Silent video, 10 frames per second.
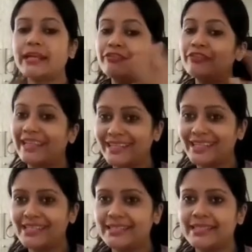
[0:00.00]
And if
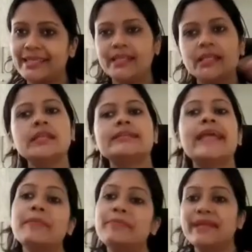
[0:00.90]
nothing is there,
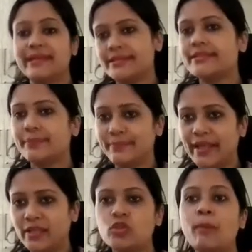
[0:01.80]
then BNS applies.